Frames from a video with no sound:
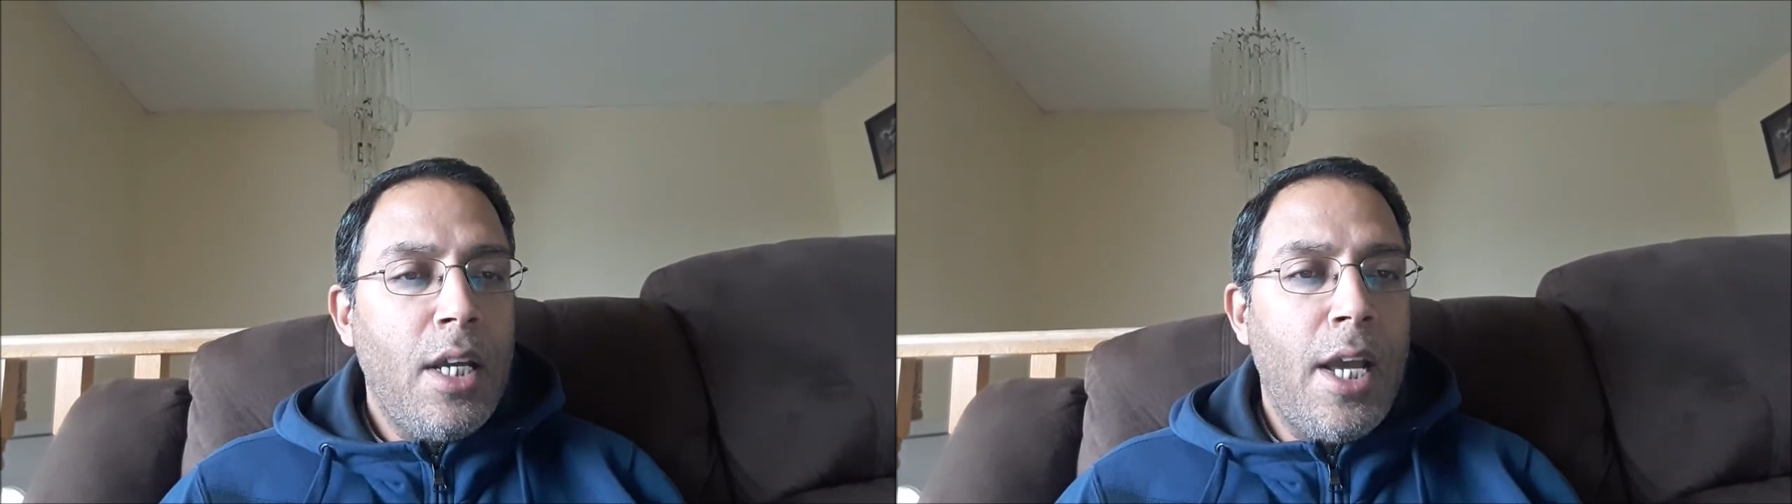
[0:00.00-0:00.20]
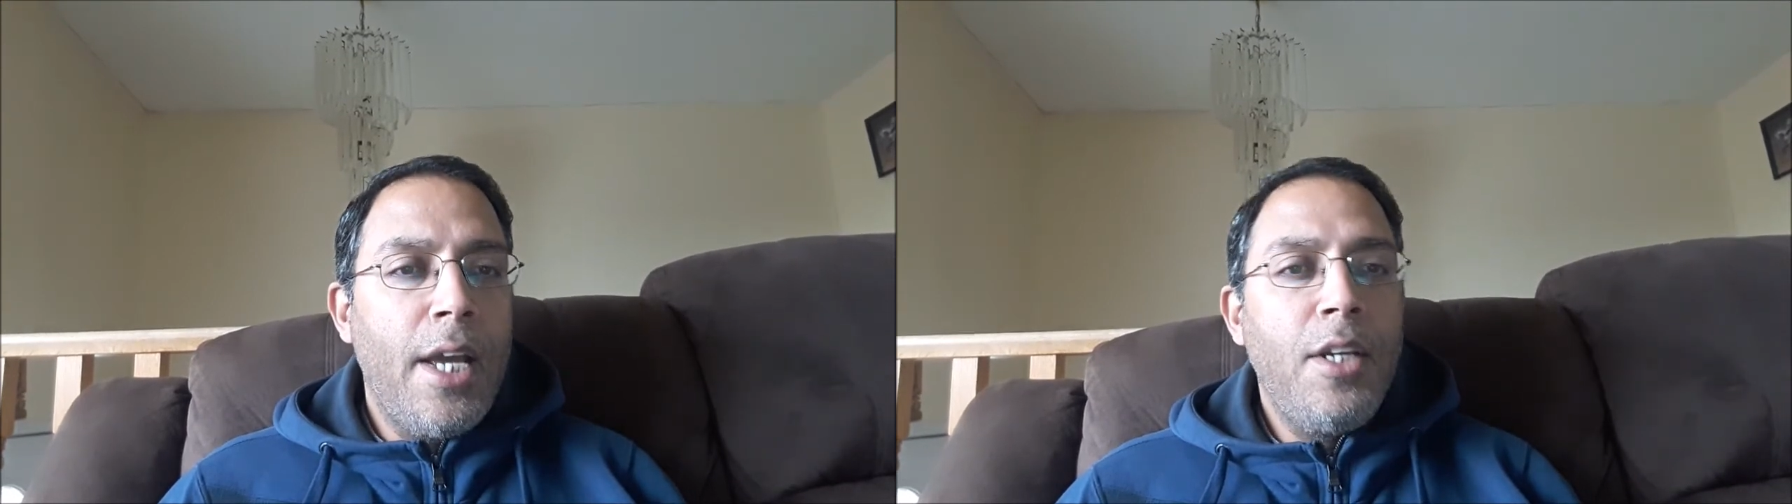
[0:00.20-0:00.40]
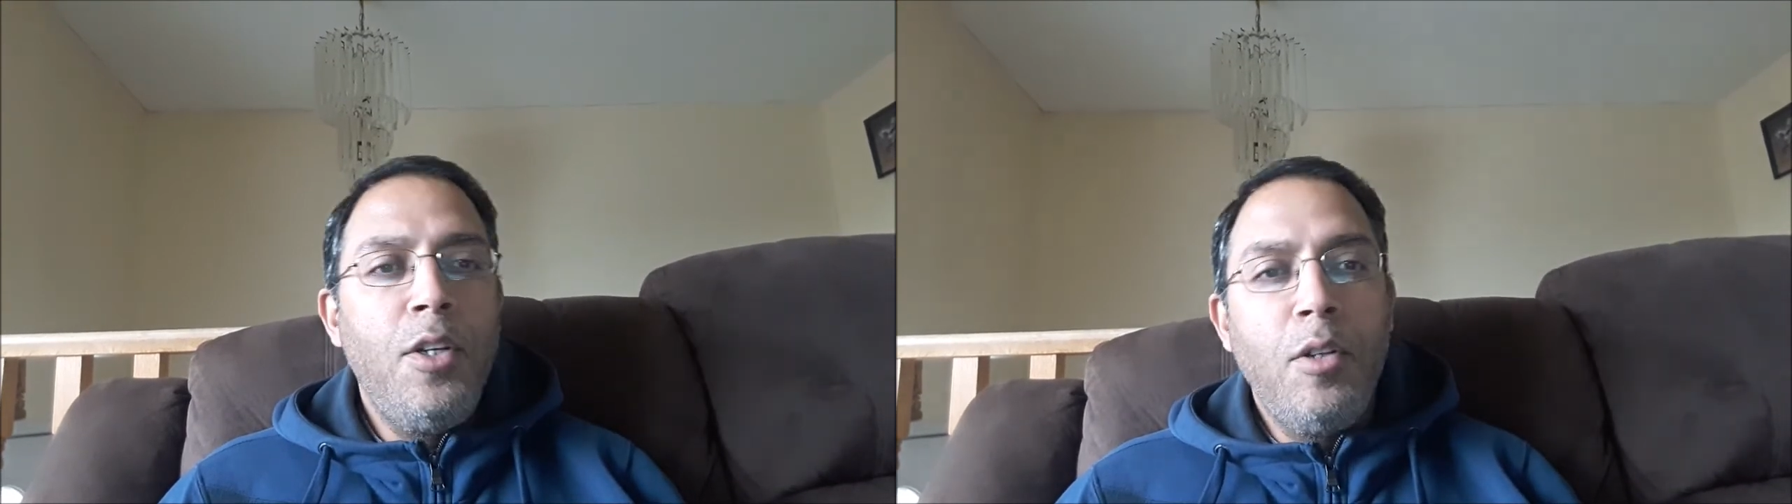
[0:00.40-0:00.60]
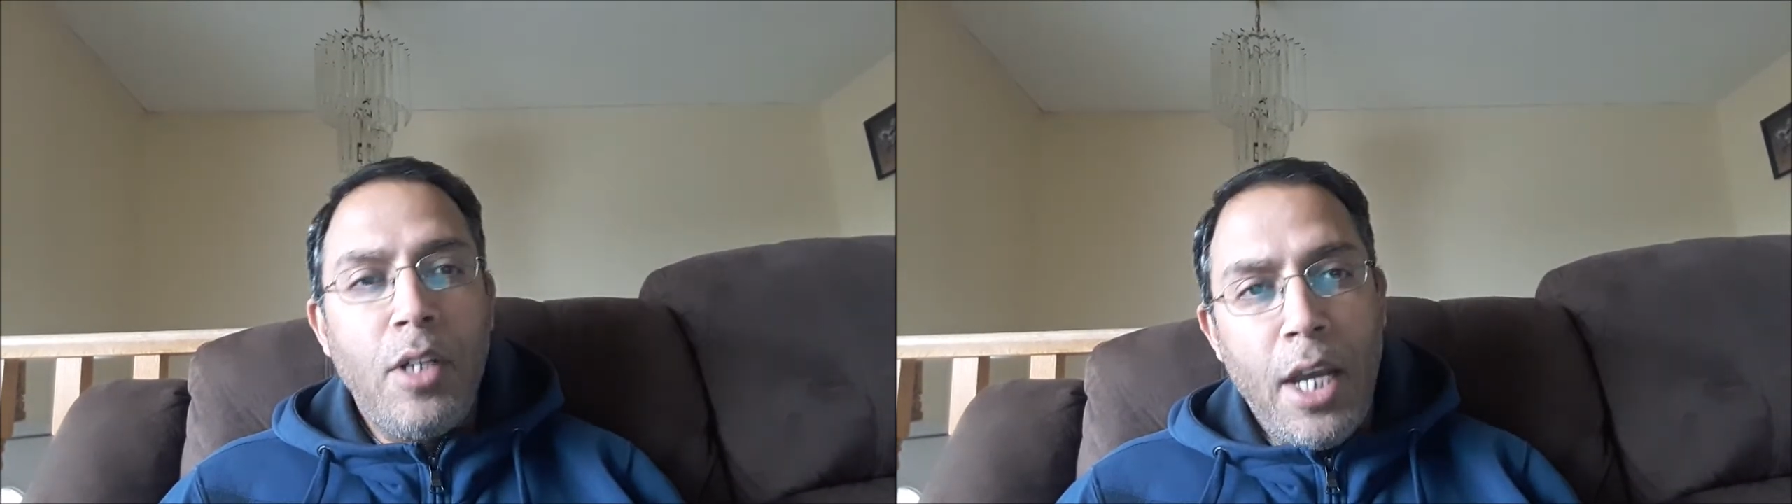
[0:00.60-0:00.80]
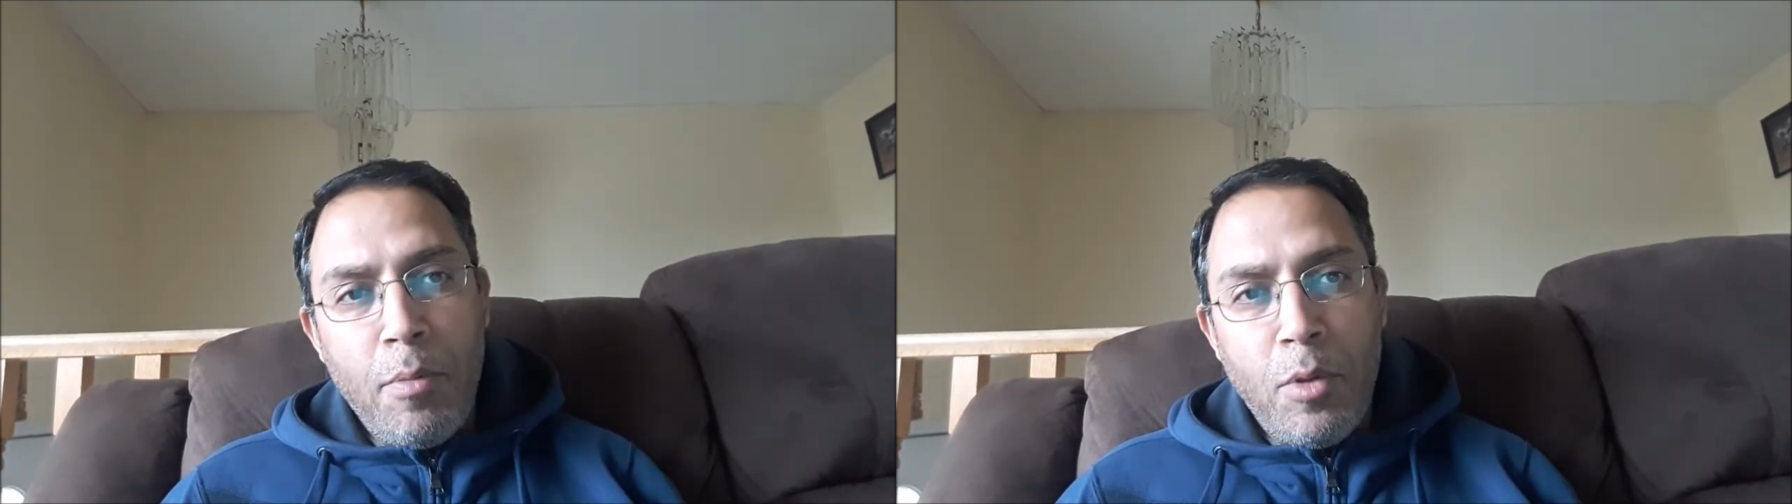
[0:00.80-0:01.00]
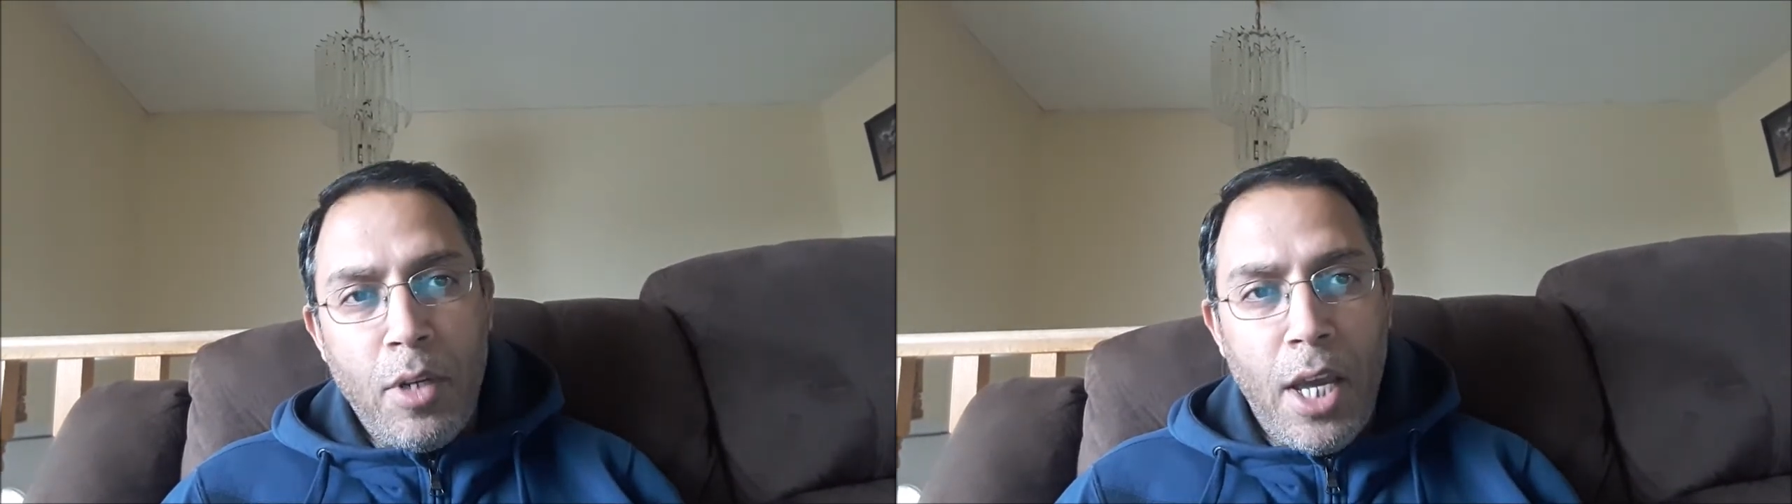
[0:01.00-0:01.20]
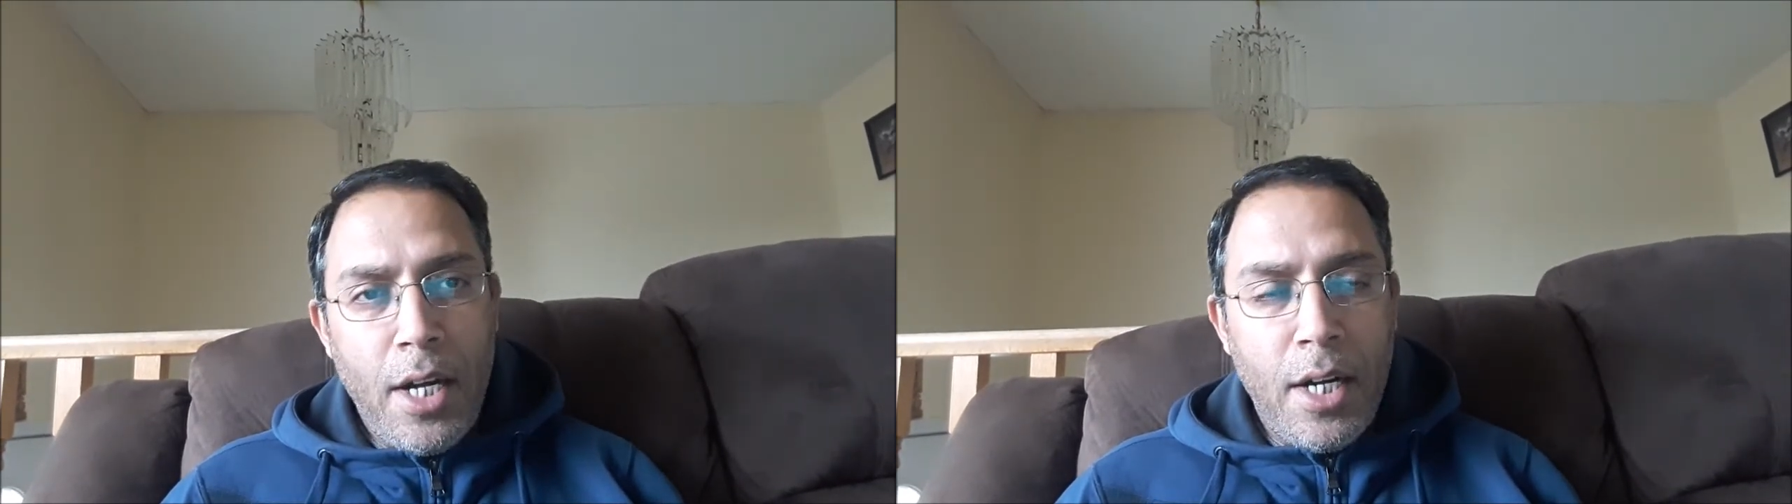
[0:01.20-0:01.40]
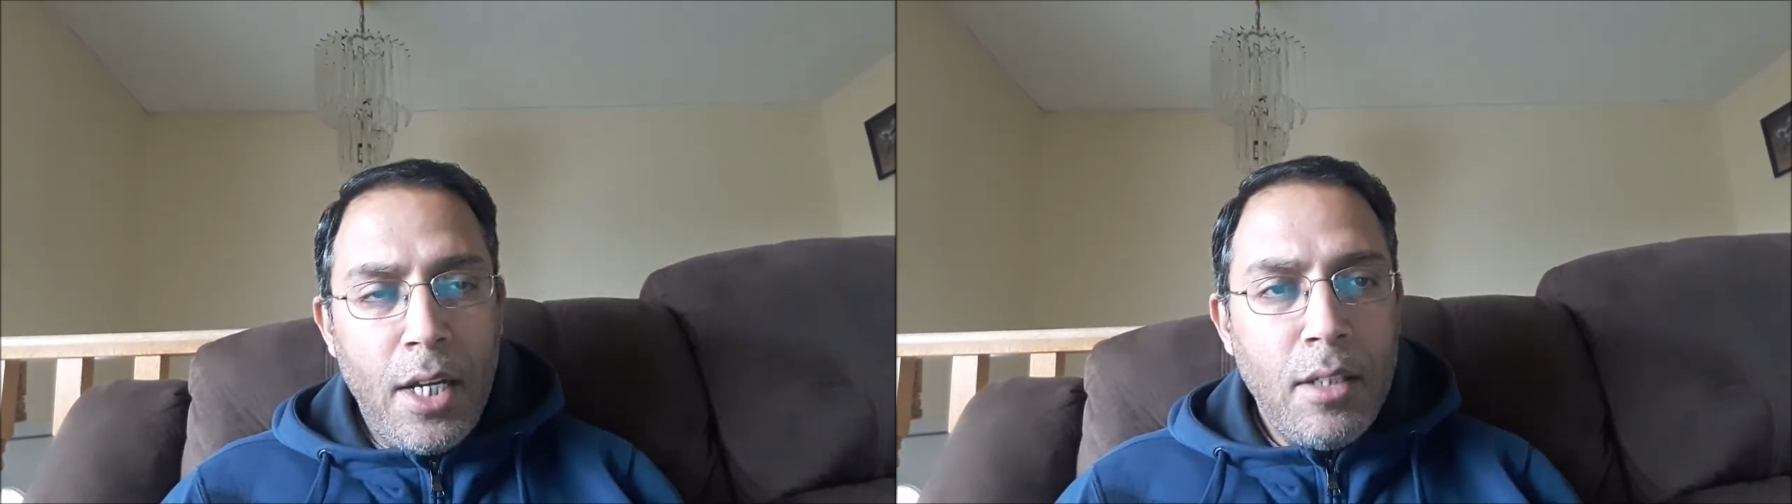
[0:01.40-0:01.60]
and you came to
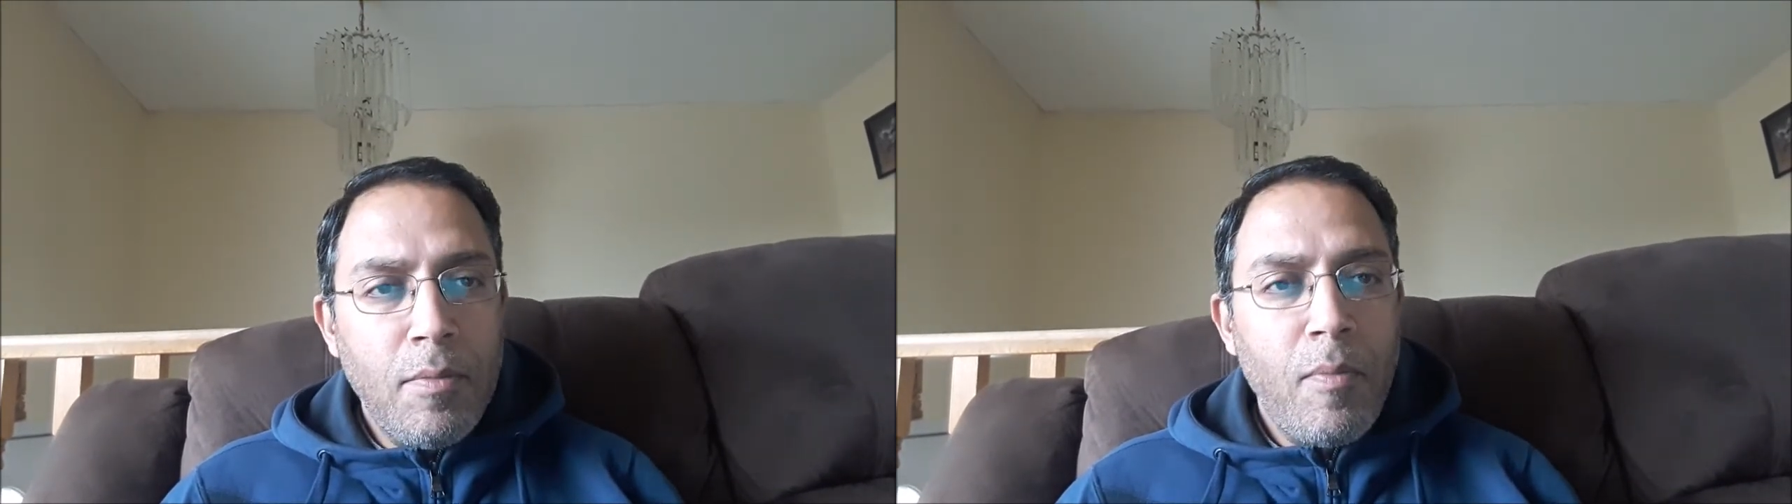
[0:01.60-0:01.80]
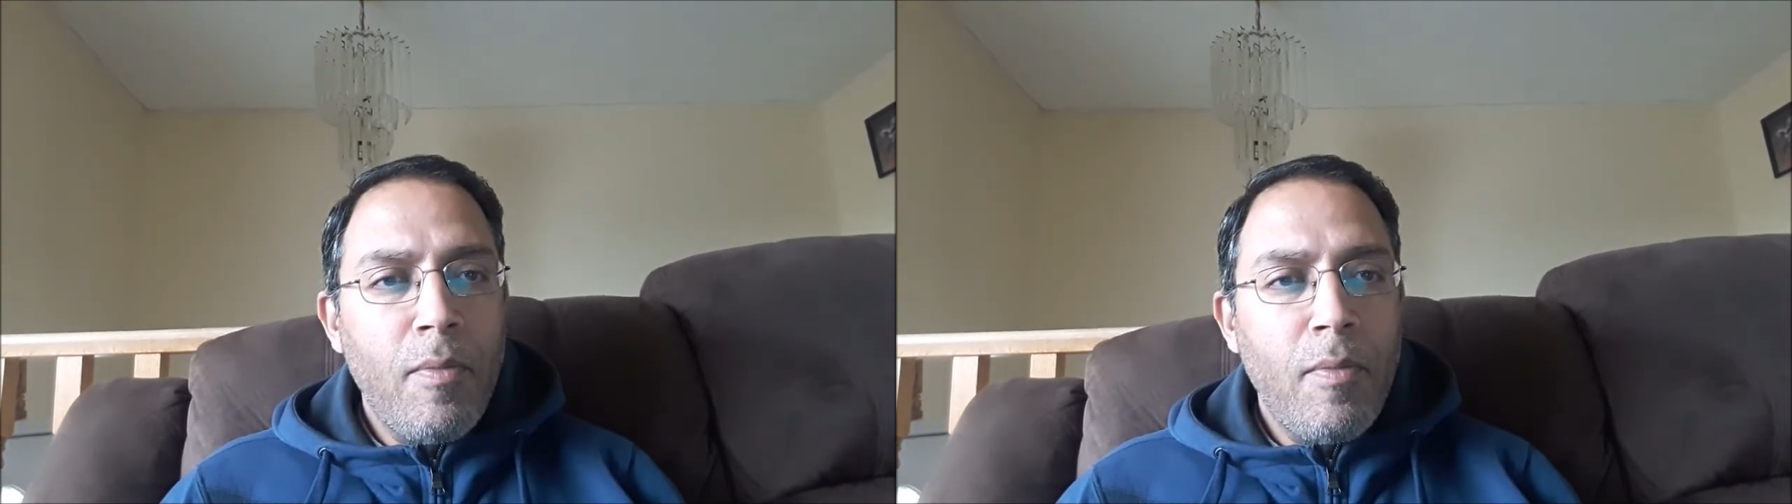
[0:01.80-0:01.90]
Canada